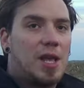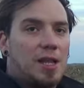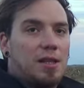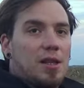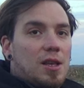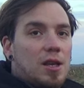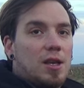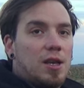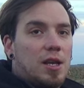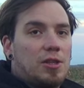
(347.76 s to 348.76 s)
then
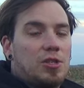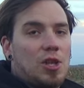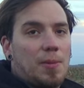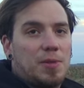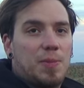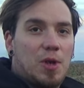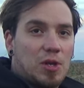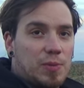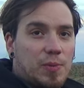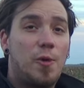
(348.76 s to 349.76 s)
it stops
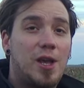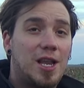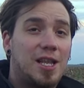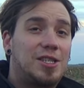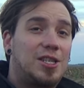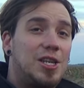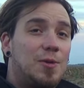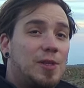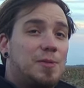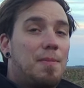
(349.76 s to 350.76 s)
because we cannot see
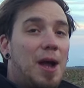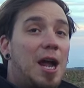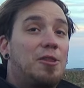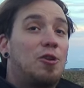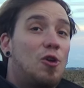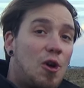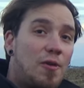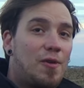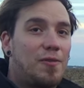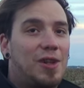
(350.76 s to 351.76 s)
what's behind the
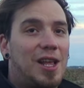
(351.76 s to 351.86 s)
curve of the